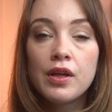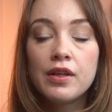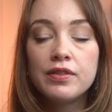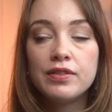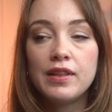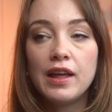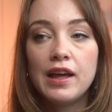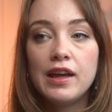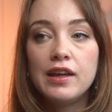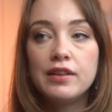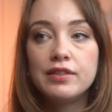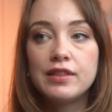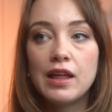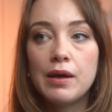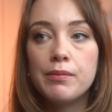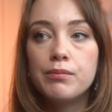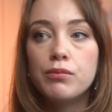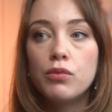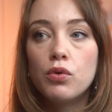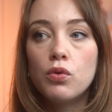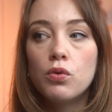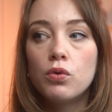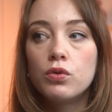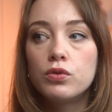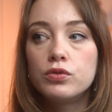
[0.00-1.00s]
They're
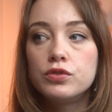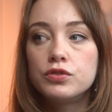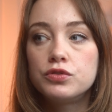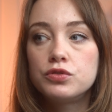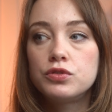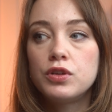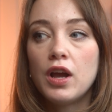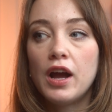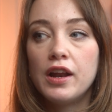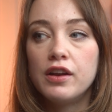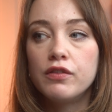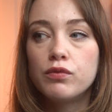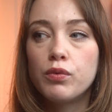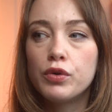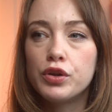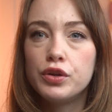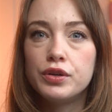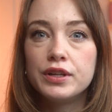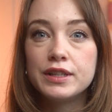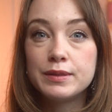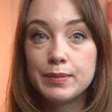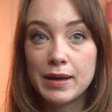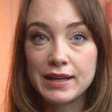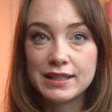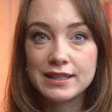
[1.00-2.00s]
more kind of what you'd
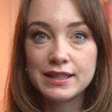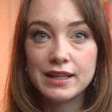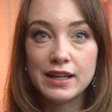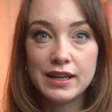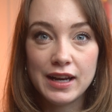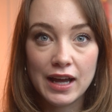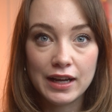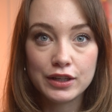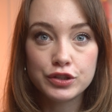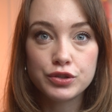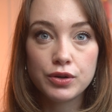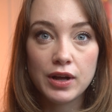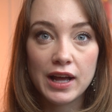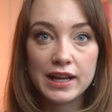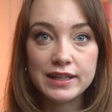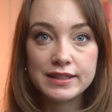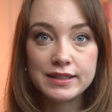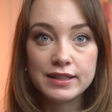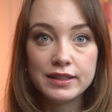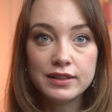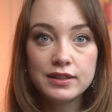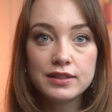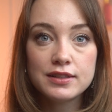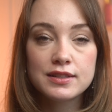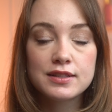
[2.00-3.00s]
expect in a natural
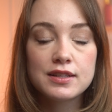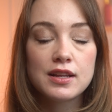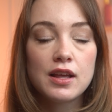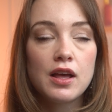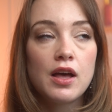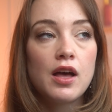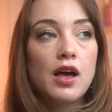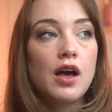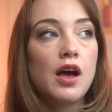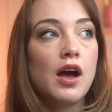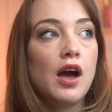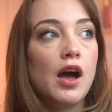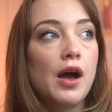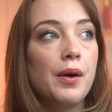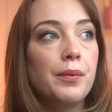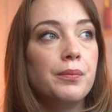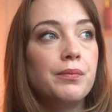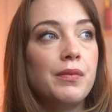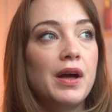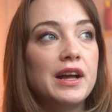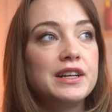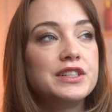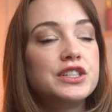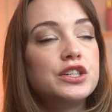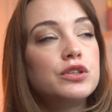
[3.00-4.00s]
essence.
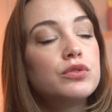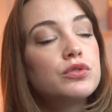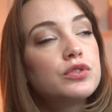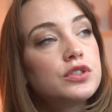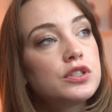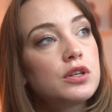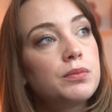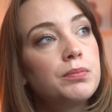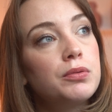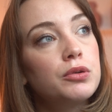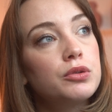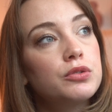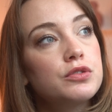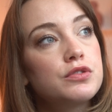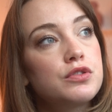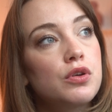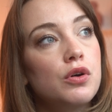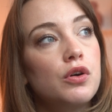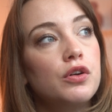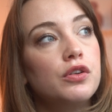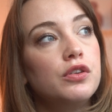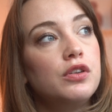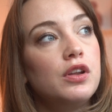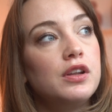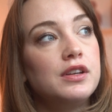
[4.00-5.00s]
And she also pulls
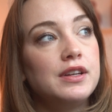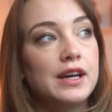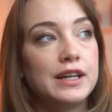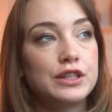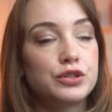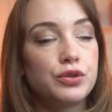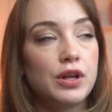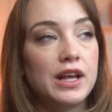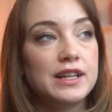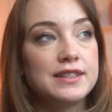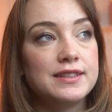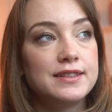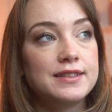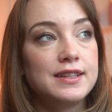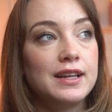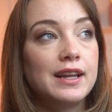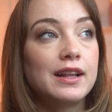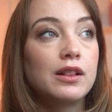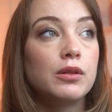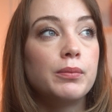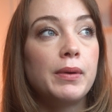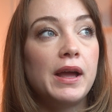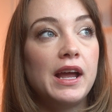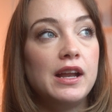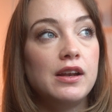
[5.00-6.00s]
on natural essence a
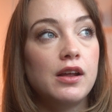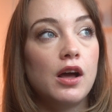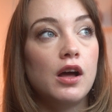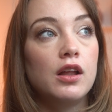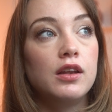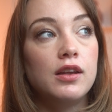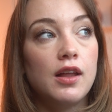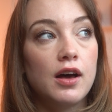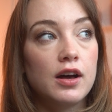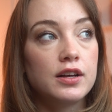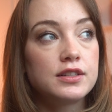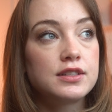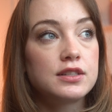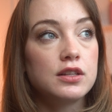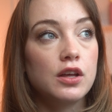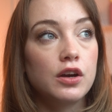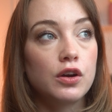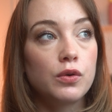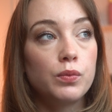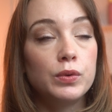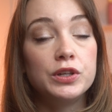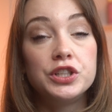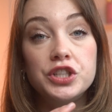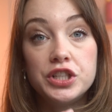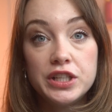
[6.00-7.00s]
little bit in her last
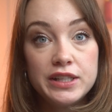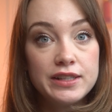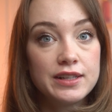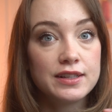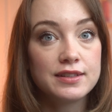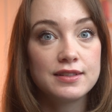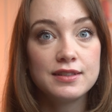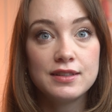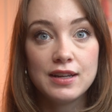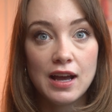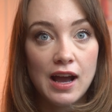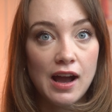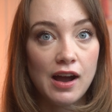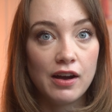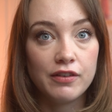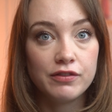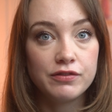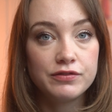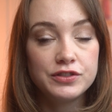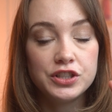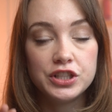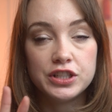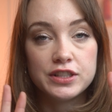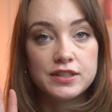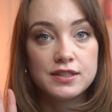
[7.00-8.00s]
look, which she doesn't have.
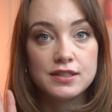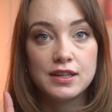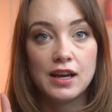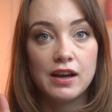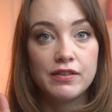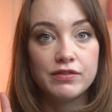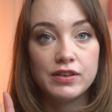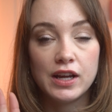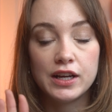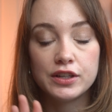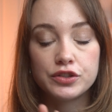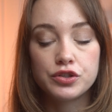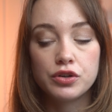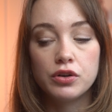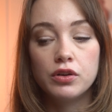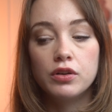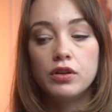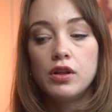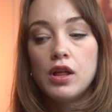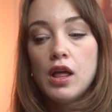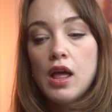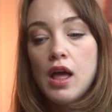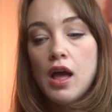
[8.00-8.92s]
She doesn't have natural.